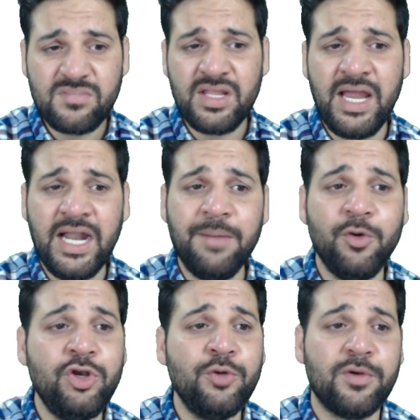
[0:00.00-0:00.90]
And I'm
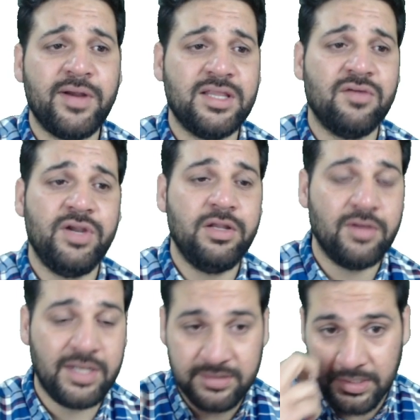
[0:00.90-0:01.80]
going to provide the
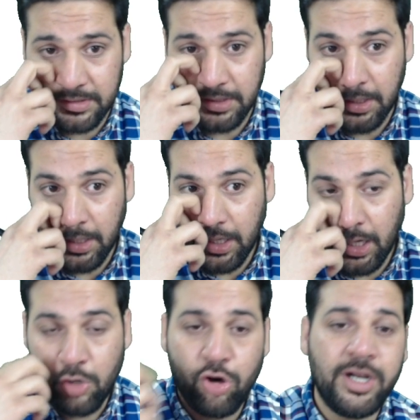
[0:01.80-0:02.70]
video lessons
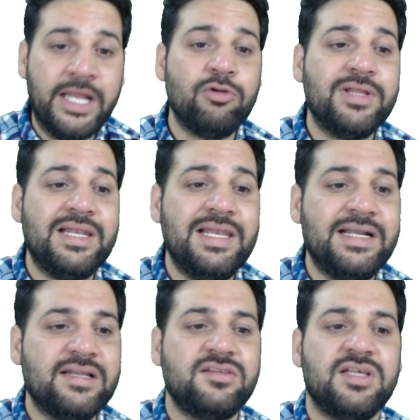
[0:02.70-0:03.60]
according to the
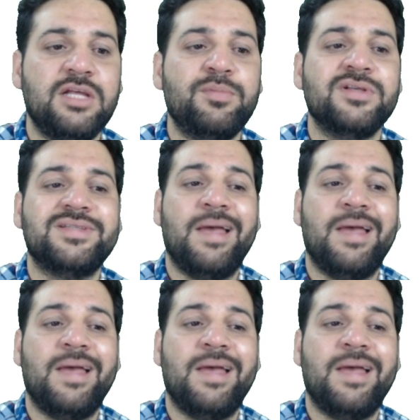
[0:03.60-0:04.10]
latest syllabus.